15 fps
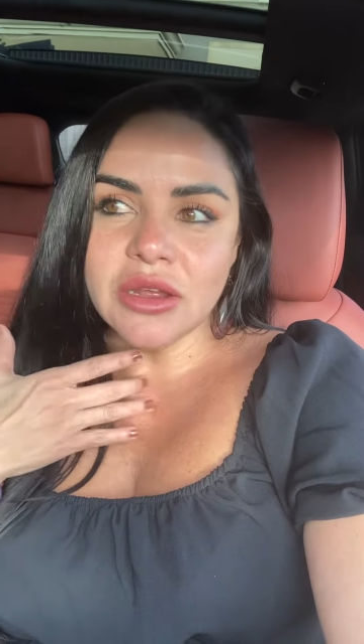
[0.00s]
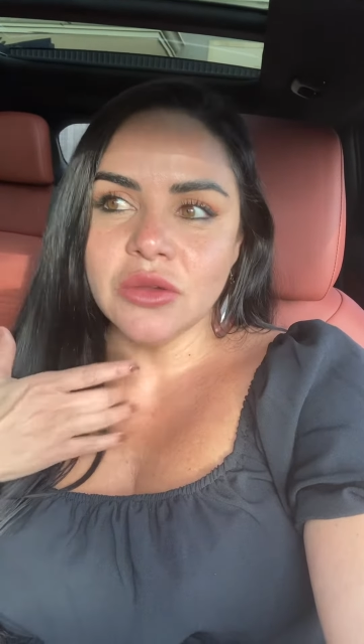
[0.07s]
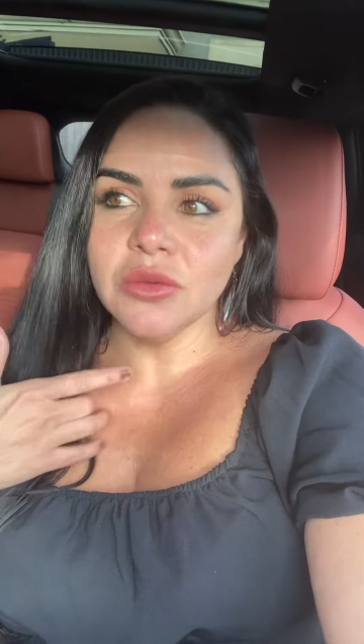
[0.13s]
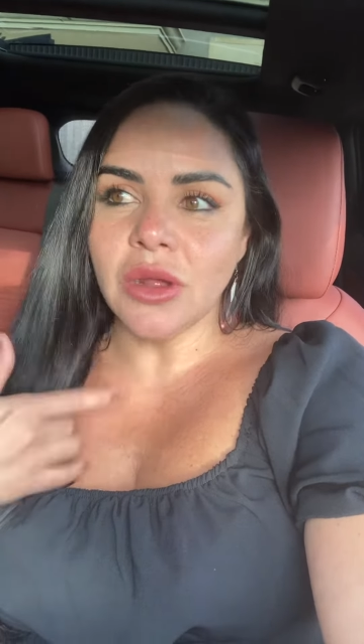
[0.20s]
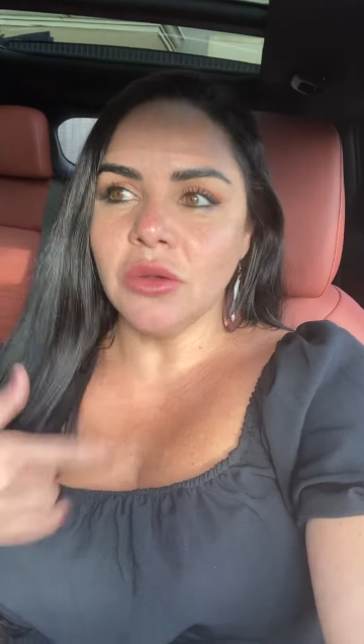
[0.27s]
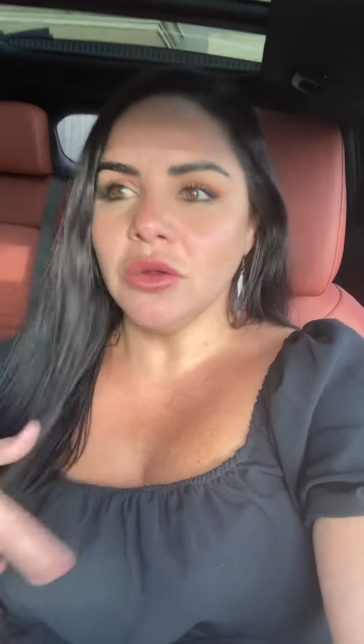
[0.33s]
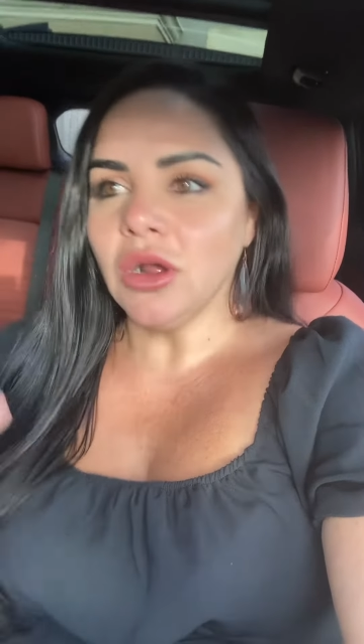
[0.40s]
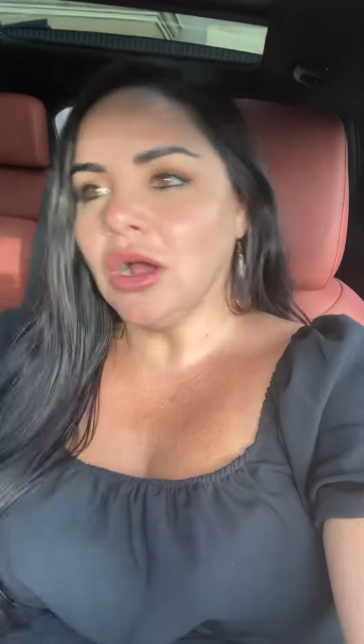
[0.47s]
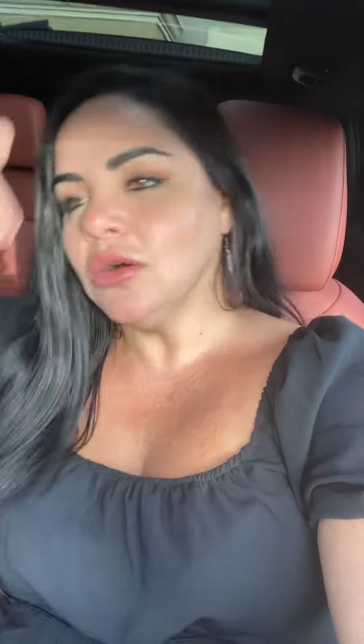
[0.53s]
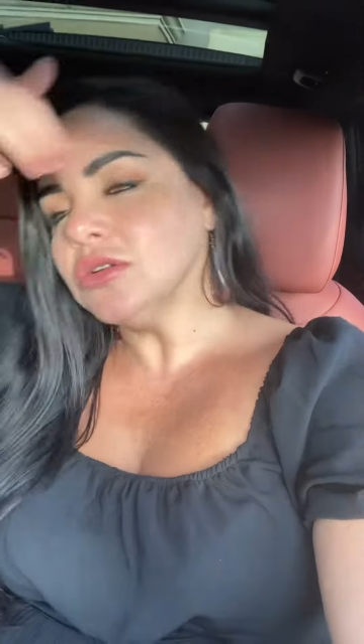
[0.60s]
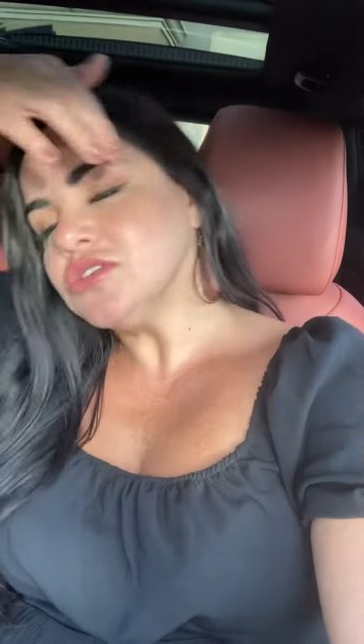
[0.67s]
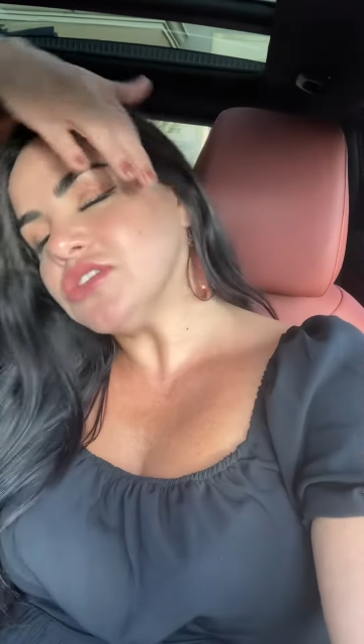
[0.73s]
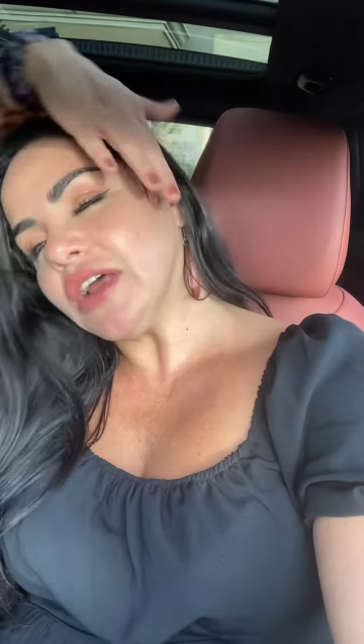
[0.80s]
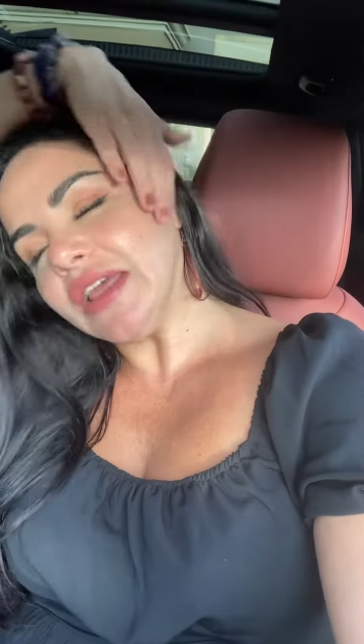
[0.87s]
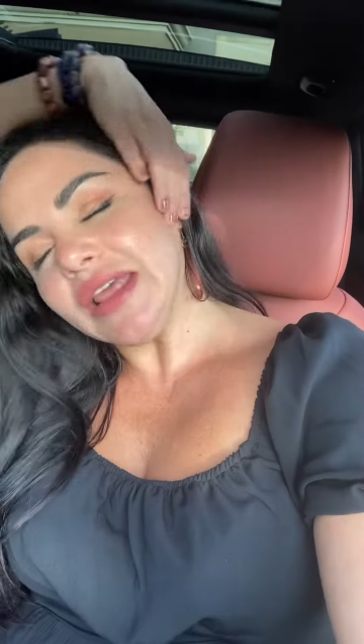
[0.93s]
I'll
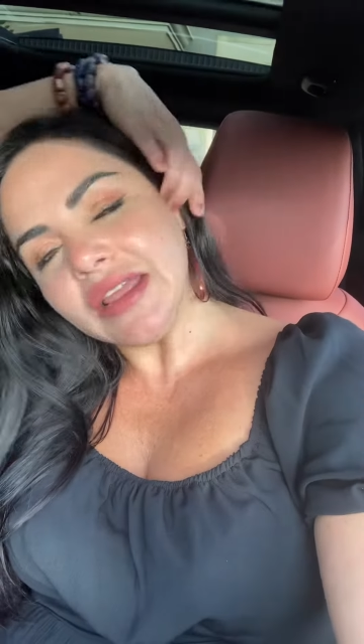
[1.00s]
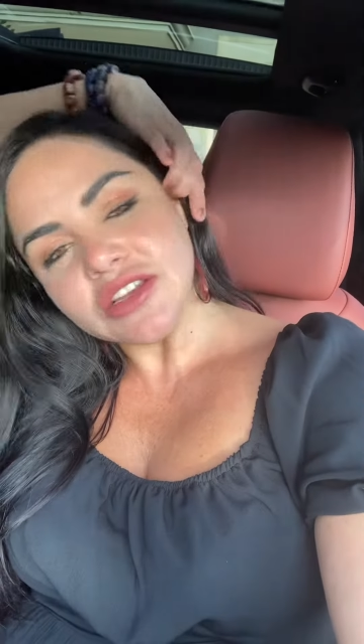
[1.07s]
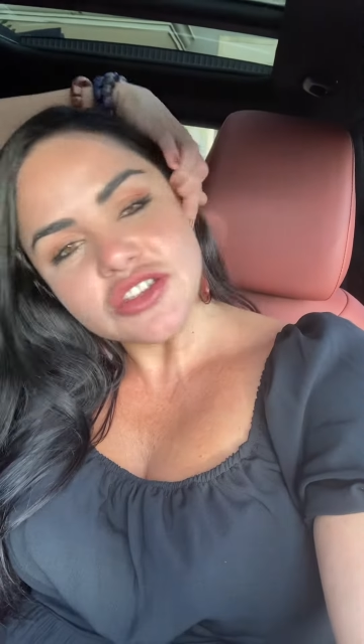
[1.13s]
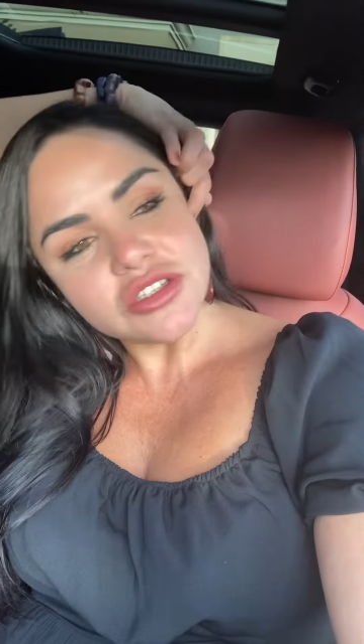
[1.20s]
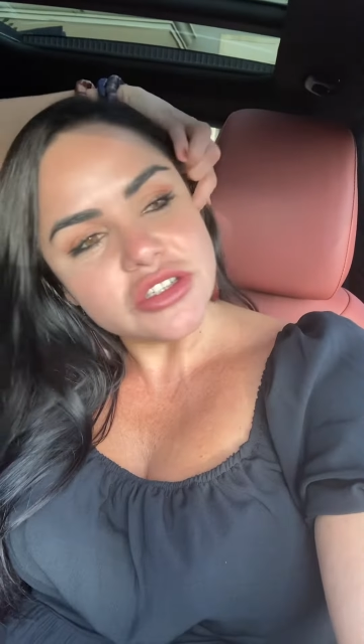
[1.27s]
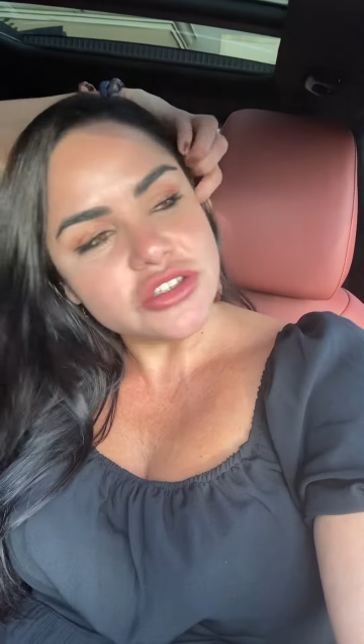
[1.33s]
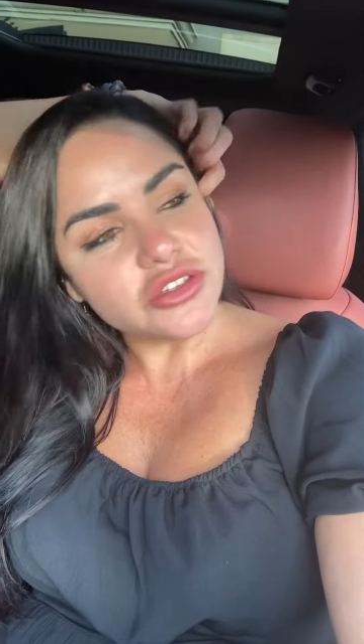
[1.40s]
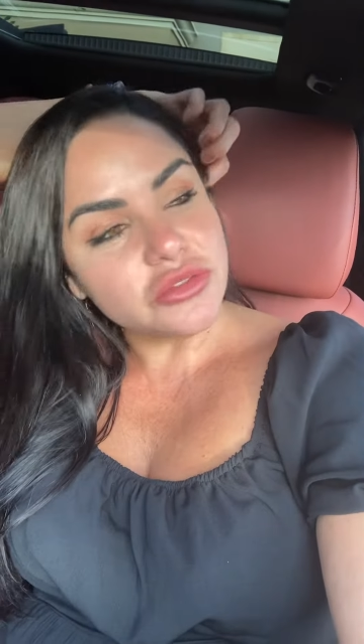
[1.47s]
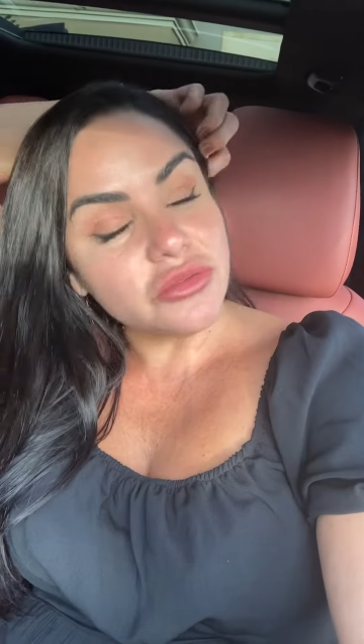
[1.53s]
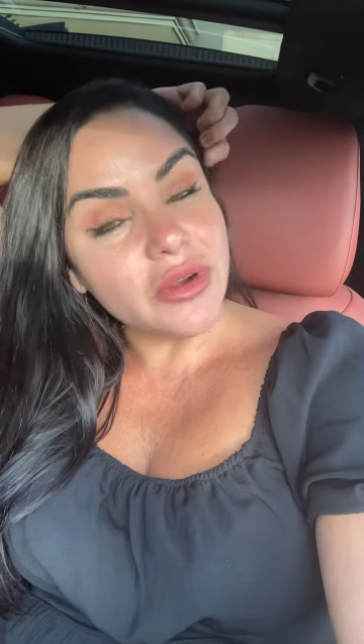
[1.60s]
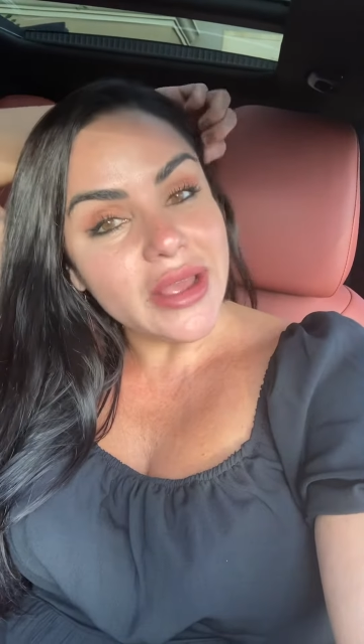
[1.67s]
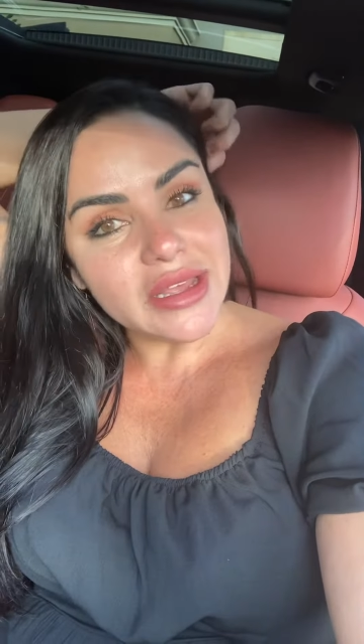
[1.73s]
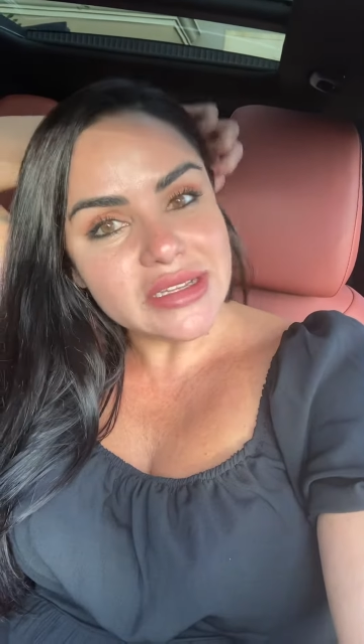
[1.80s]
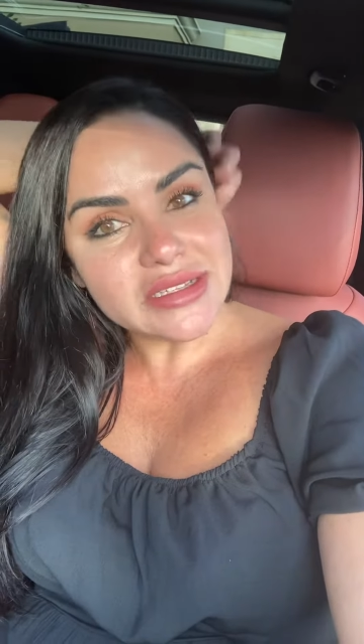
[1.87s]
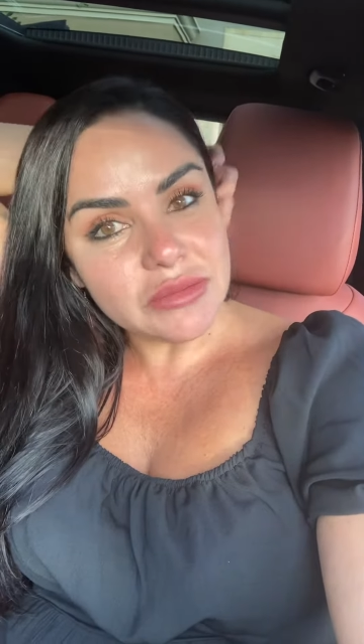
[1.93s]
try actually to rest.